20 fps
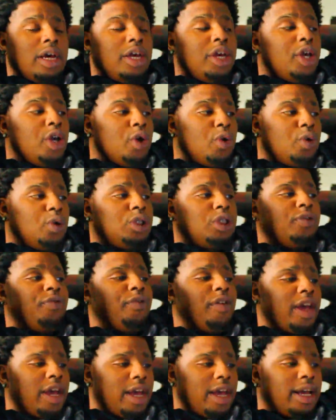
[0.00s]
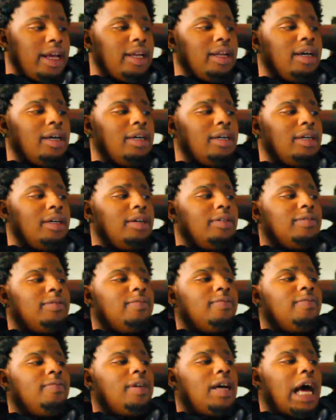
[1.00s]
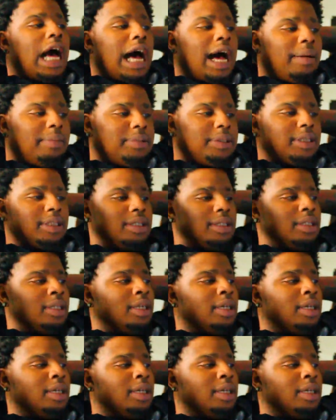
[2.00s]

huge fan of Hobson.